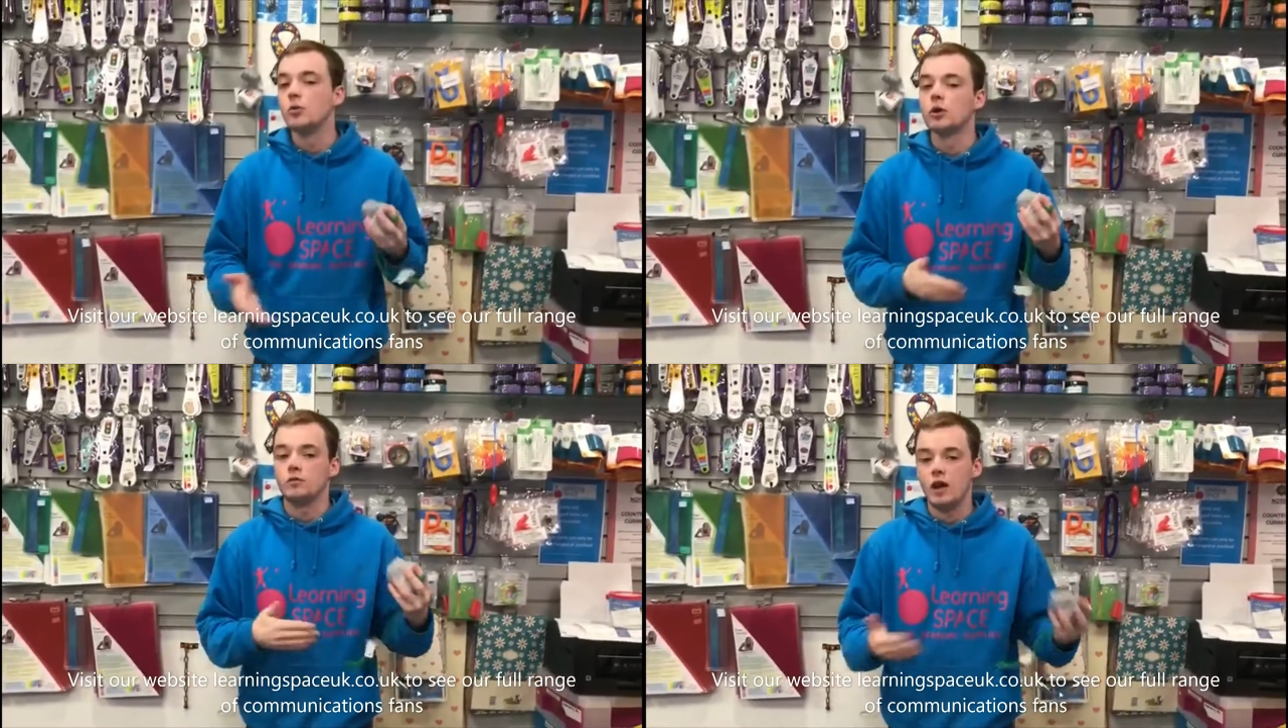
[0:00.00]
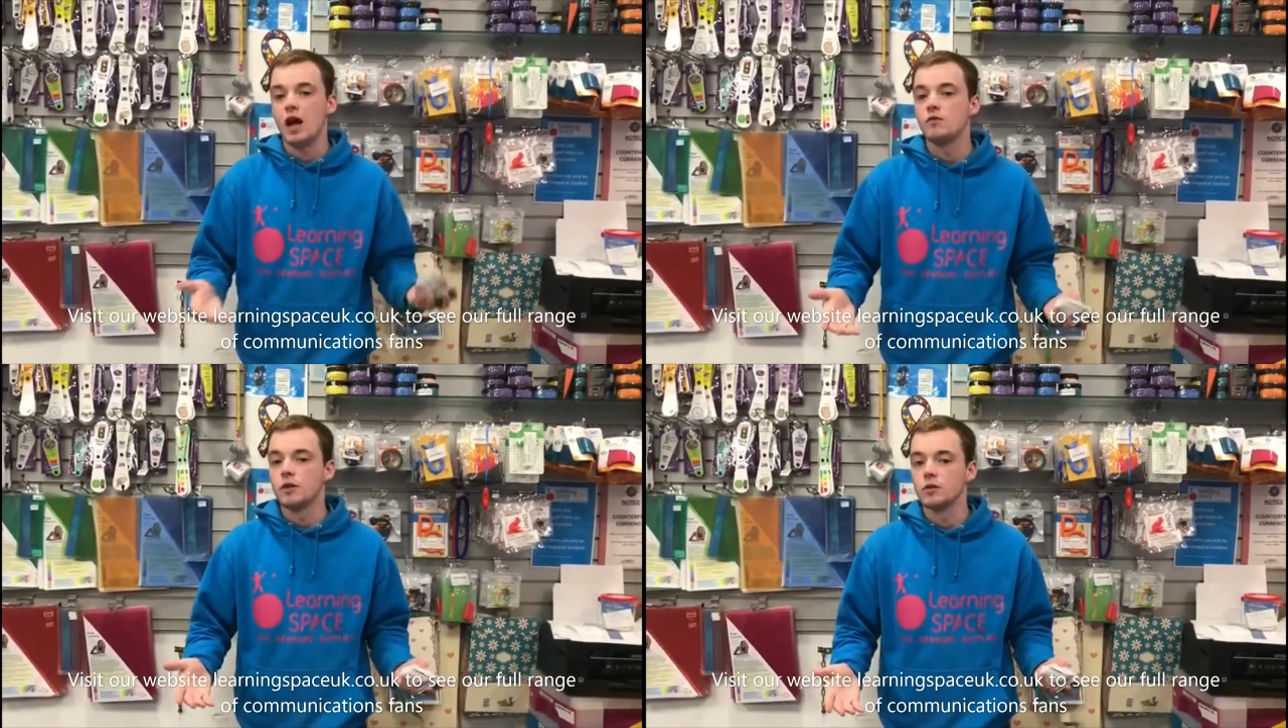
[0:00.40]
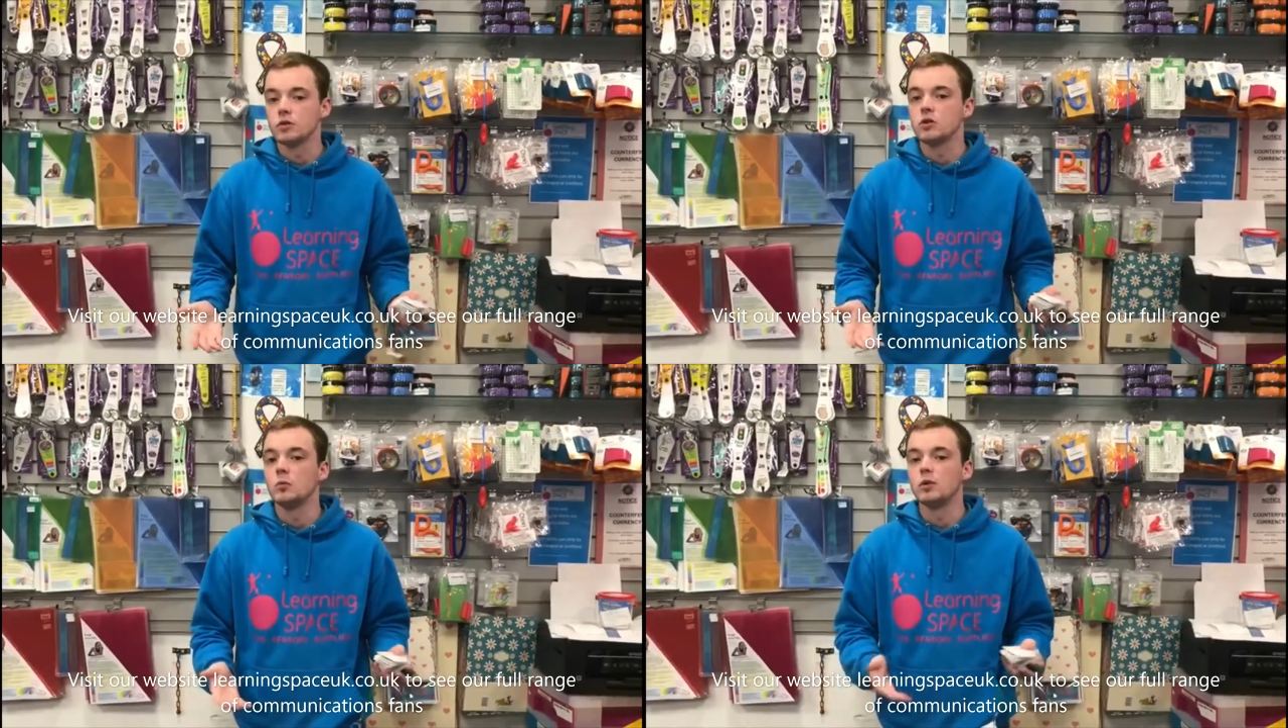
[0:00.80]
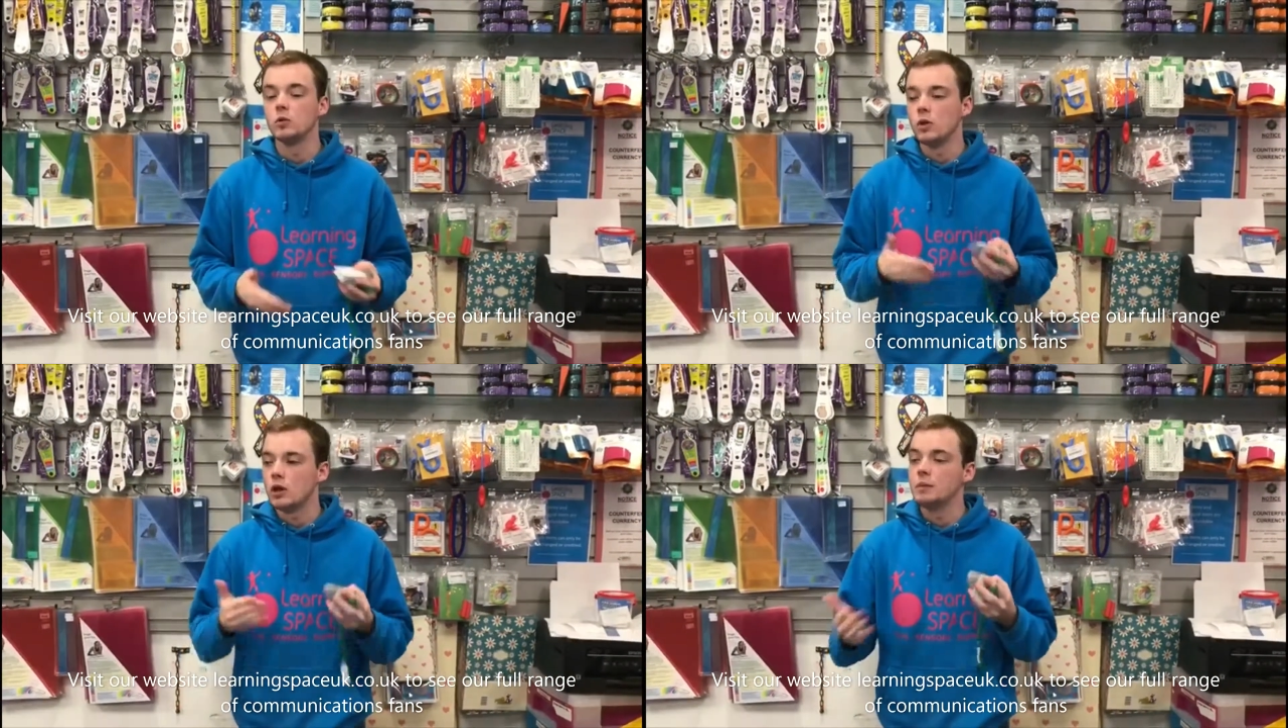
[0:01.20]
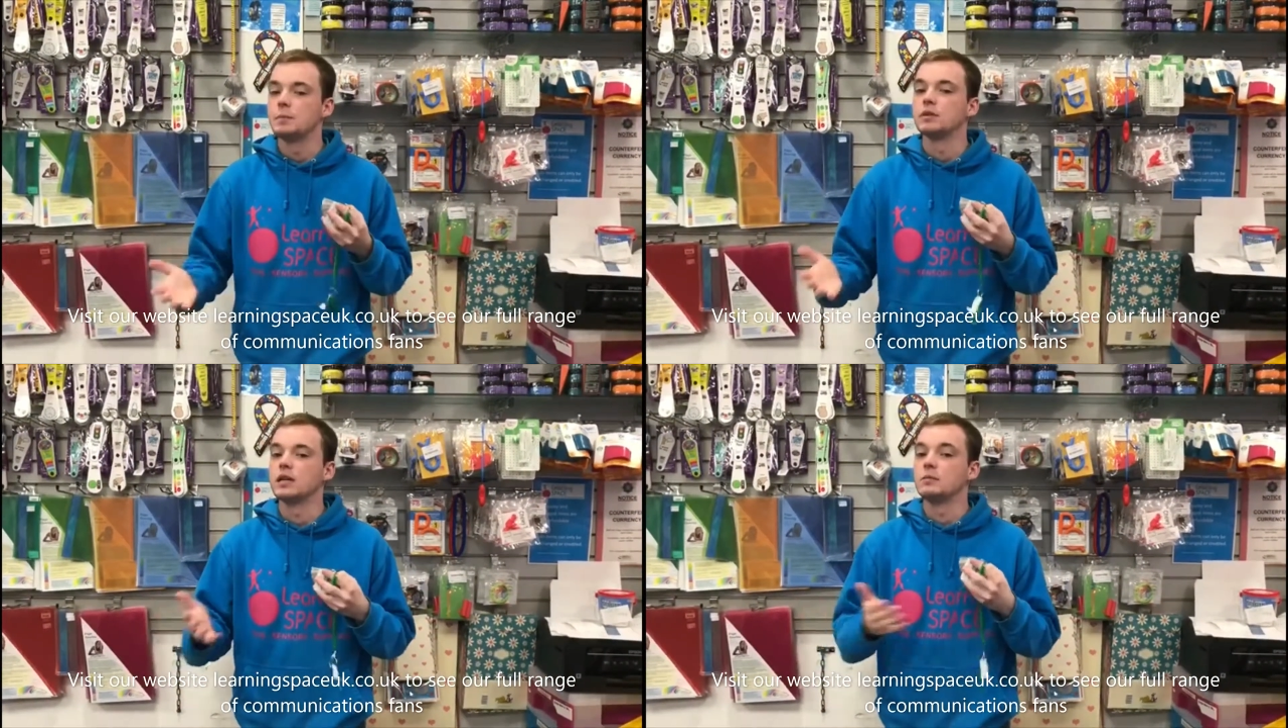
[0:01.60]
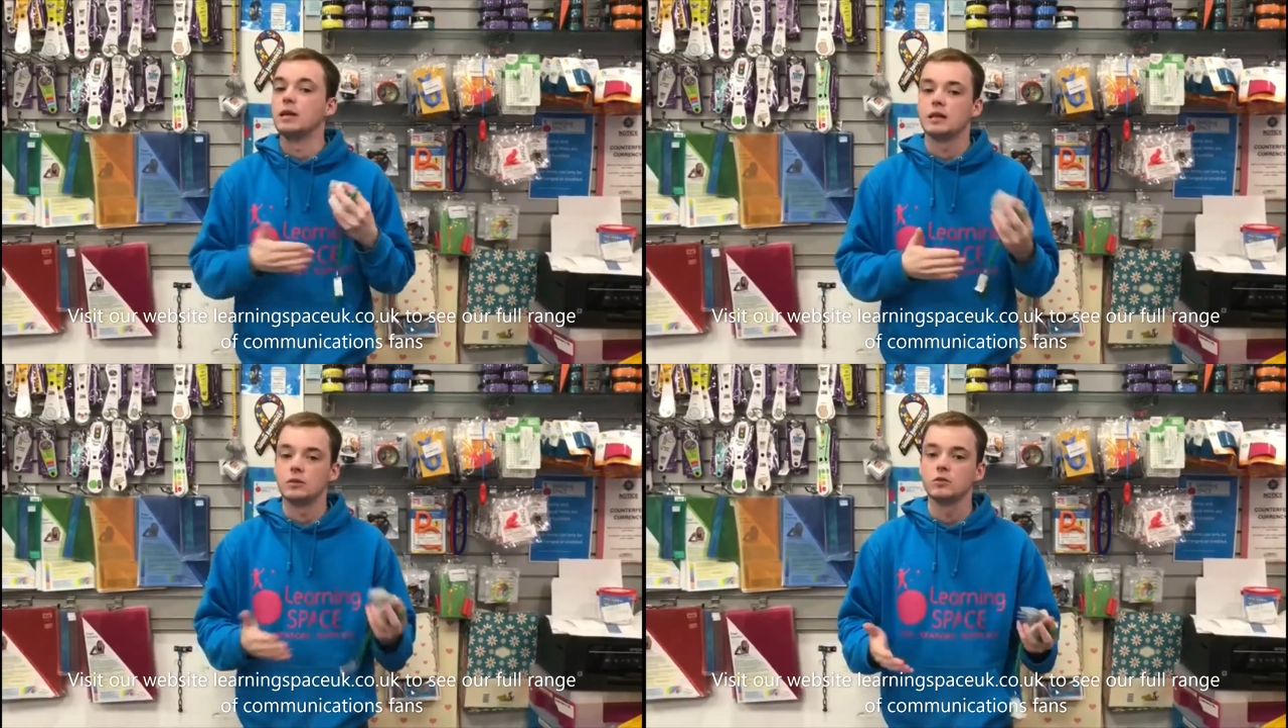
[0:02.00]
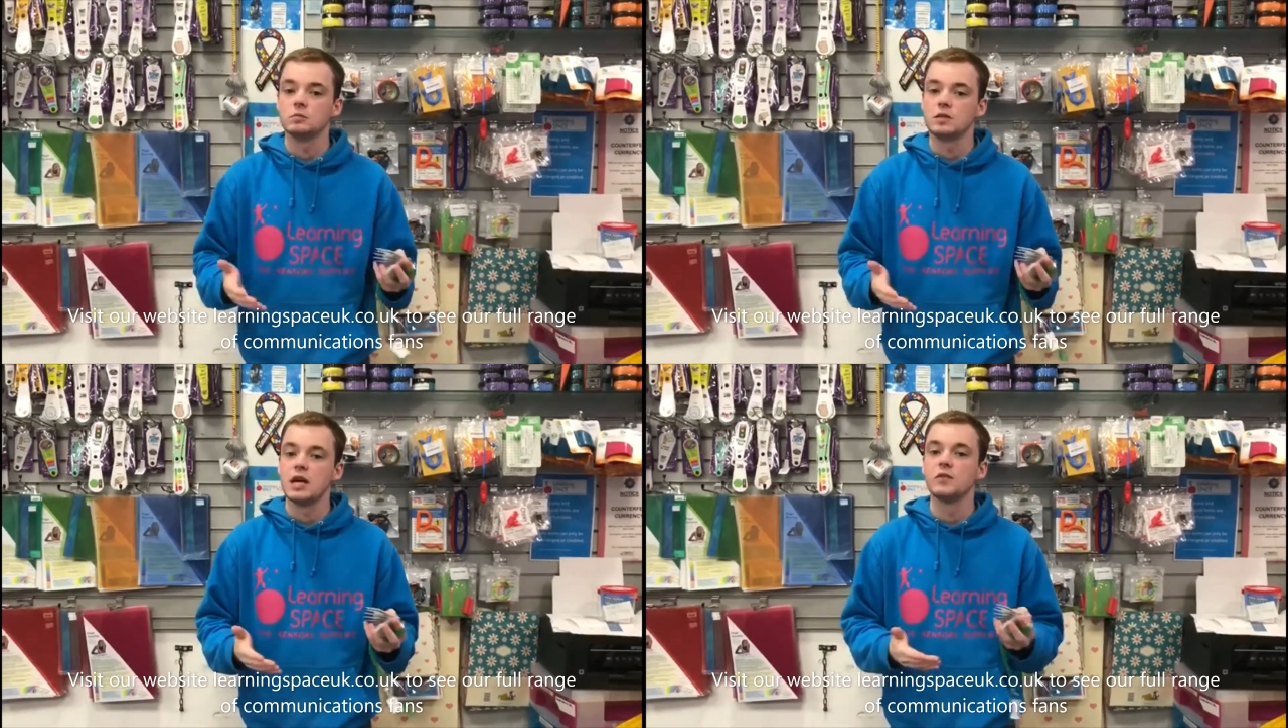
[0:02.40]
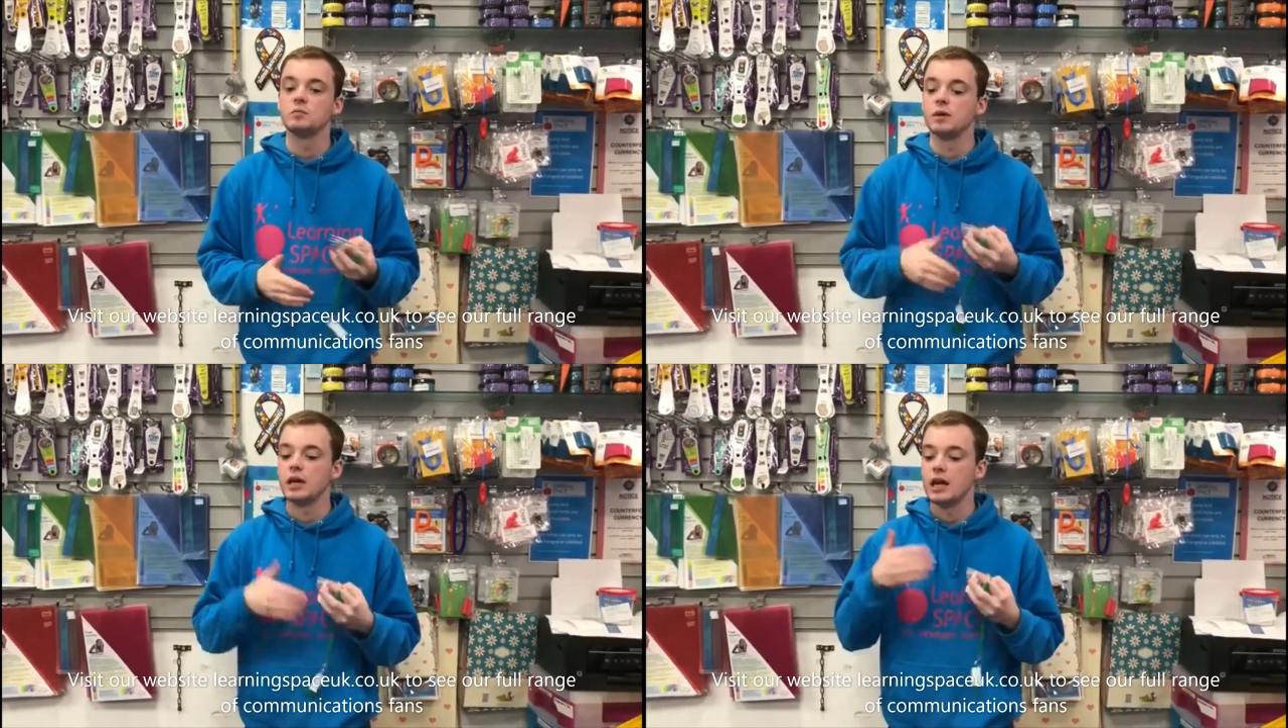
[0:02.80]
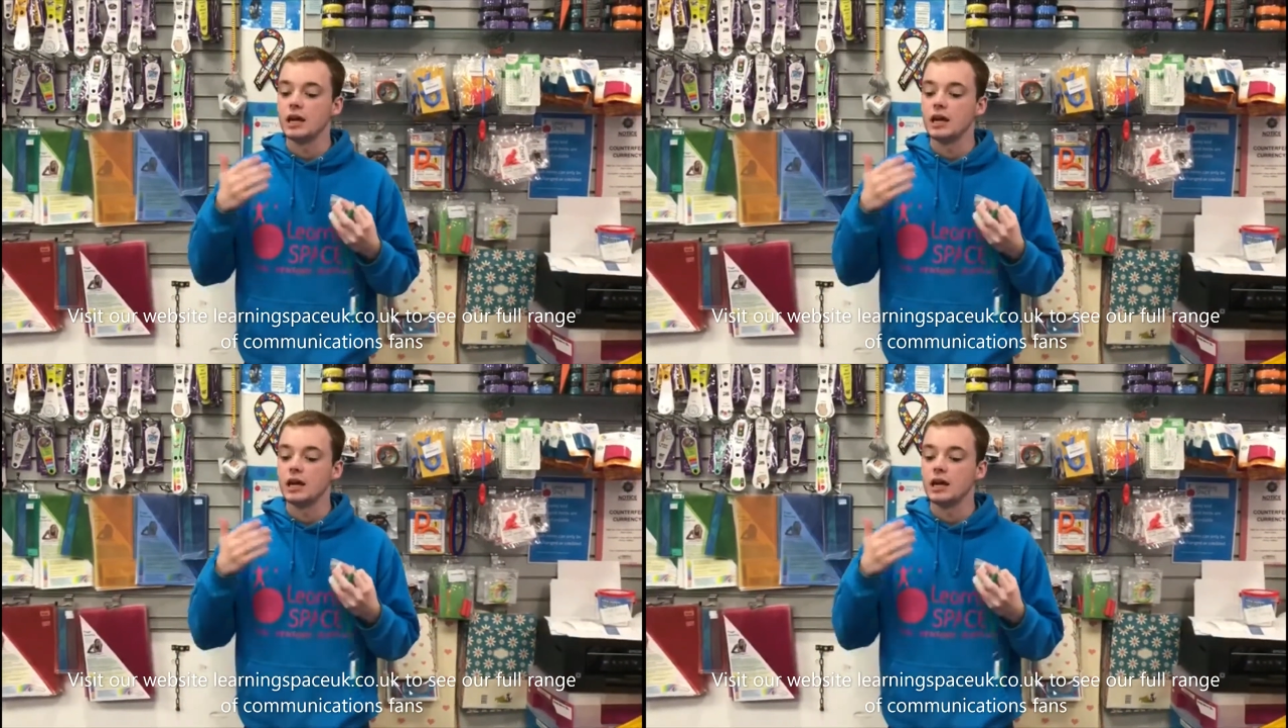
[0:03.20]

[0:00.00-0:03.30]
board if you have one of those at home. I know a lot of people tend to make those themselves, but